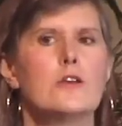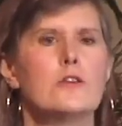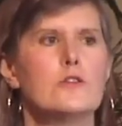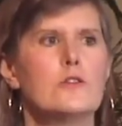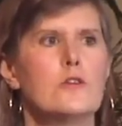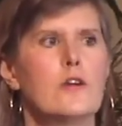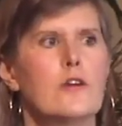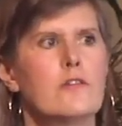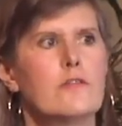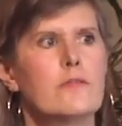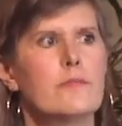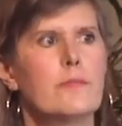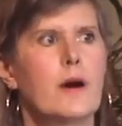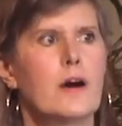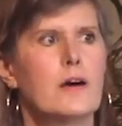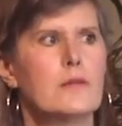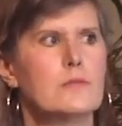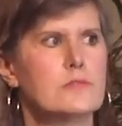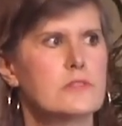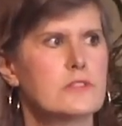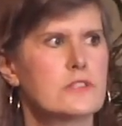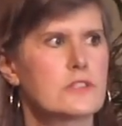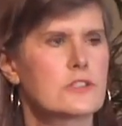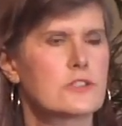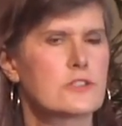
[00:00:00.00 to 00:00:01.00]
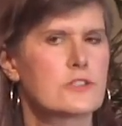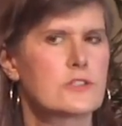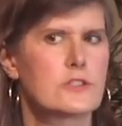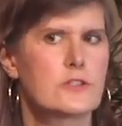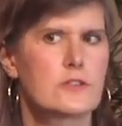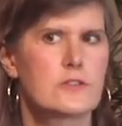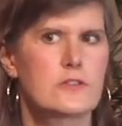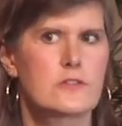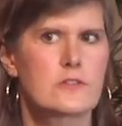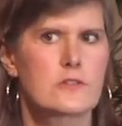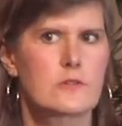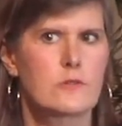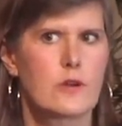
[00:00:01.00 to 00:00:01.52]
You have published
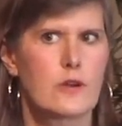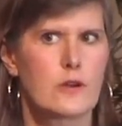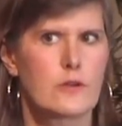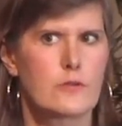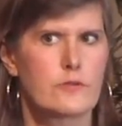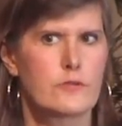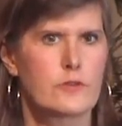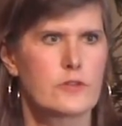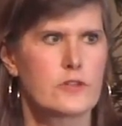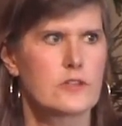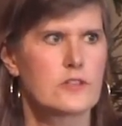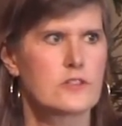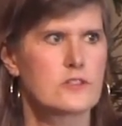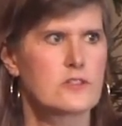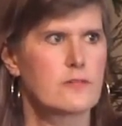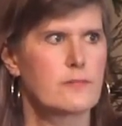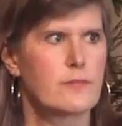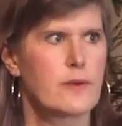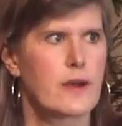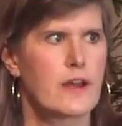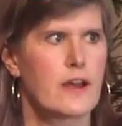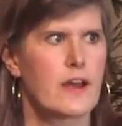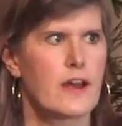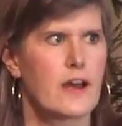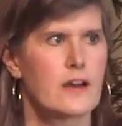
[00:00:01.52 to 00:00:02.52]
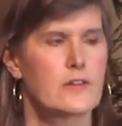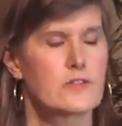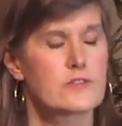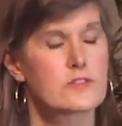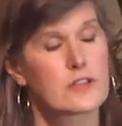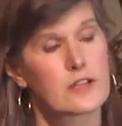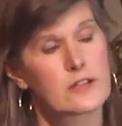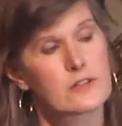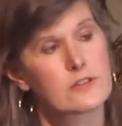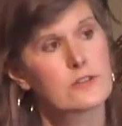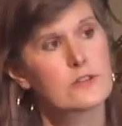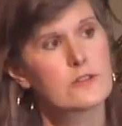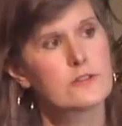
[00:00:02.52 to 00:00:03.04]
the square footage of my house.
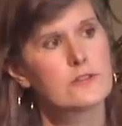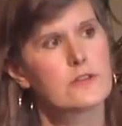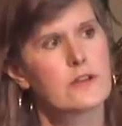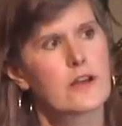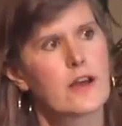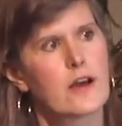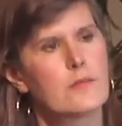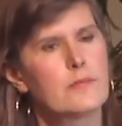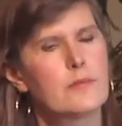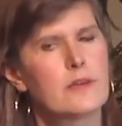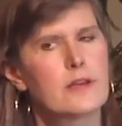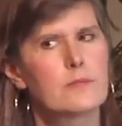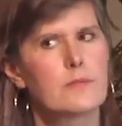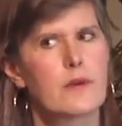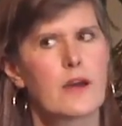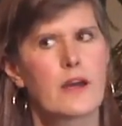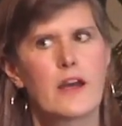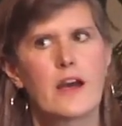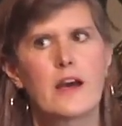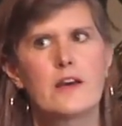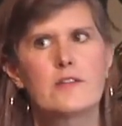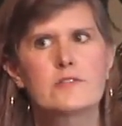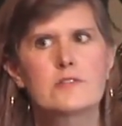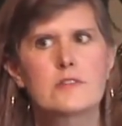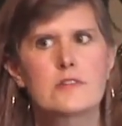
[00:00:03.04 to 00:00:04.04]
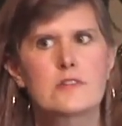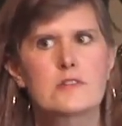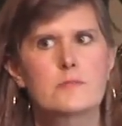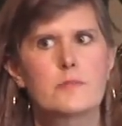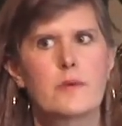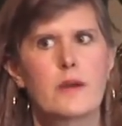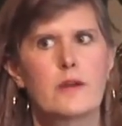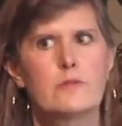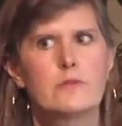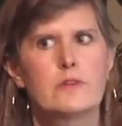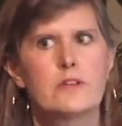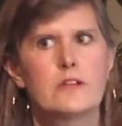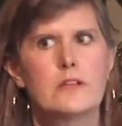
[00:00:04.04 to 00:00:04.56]
I learned how big my house is
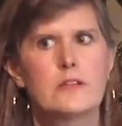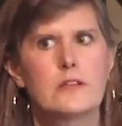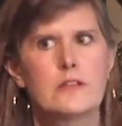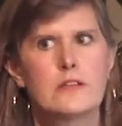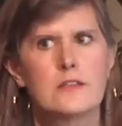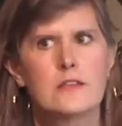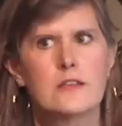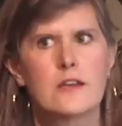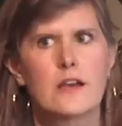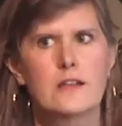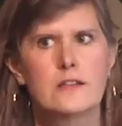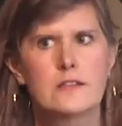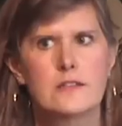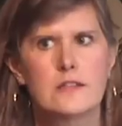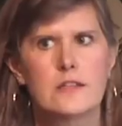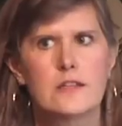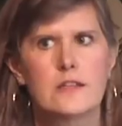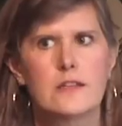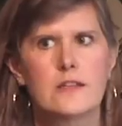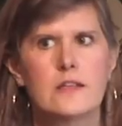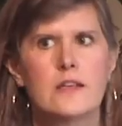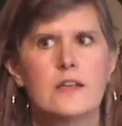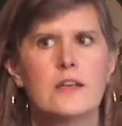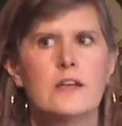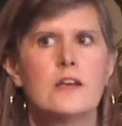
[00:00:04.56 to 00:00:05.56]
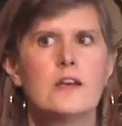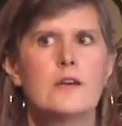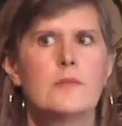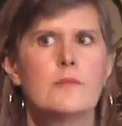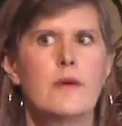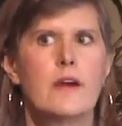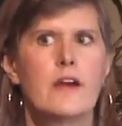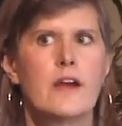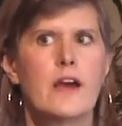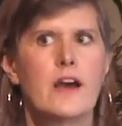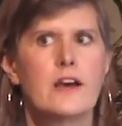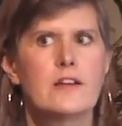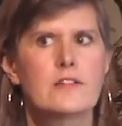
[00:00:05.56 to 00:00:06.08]
by reading EID.
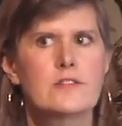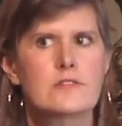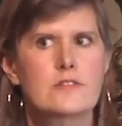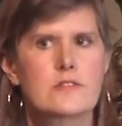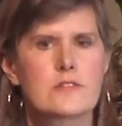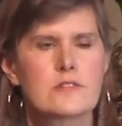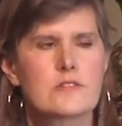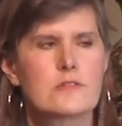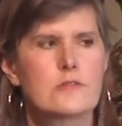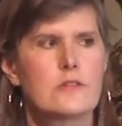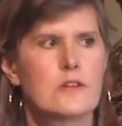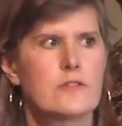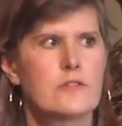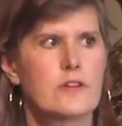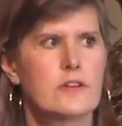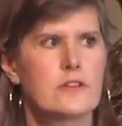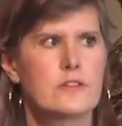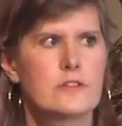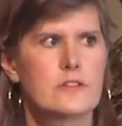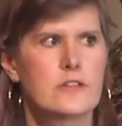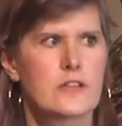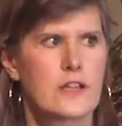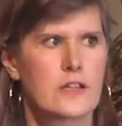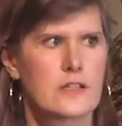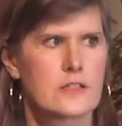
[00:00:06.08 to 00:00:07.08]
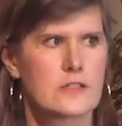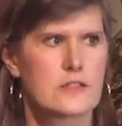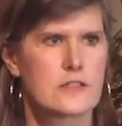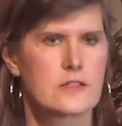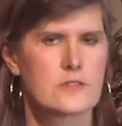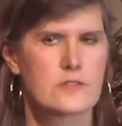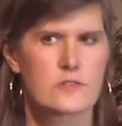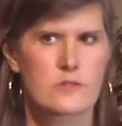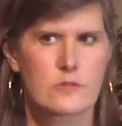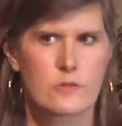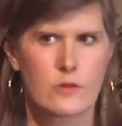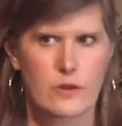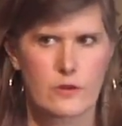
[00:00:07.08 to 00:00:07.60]
My house is
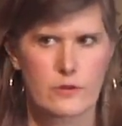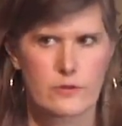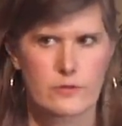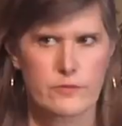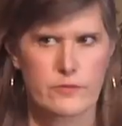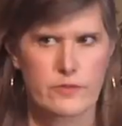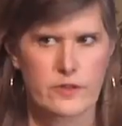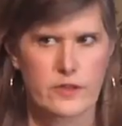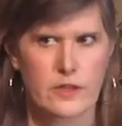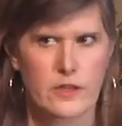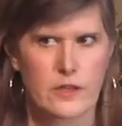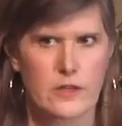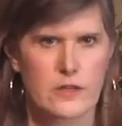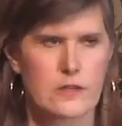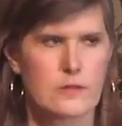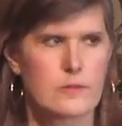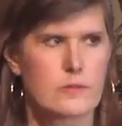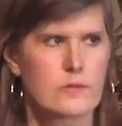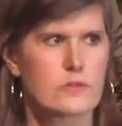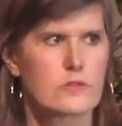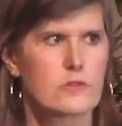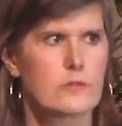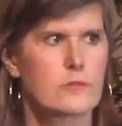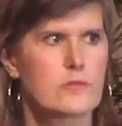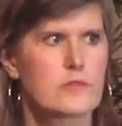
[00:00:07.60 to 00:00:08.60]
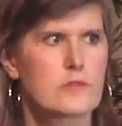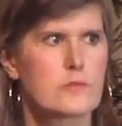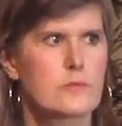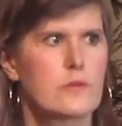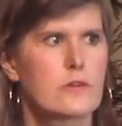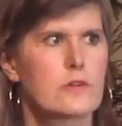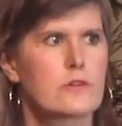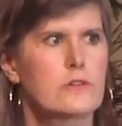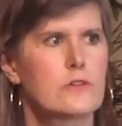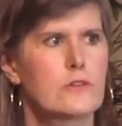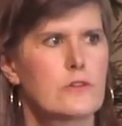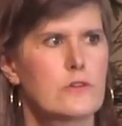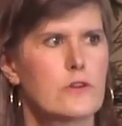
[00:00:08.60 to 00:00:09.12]
1,218 square feet in
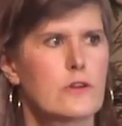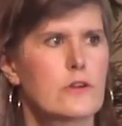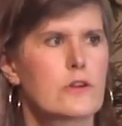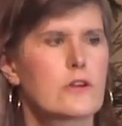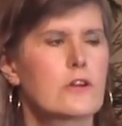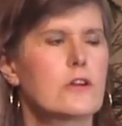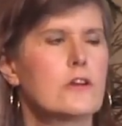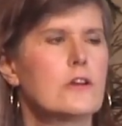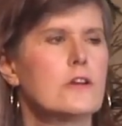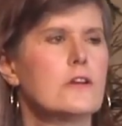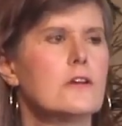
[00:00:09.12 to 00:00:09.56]
Trumansburg, New York.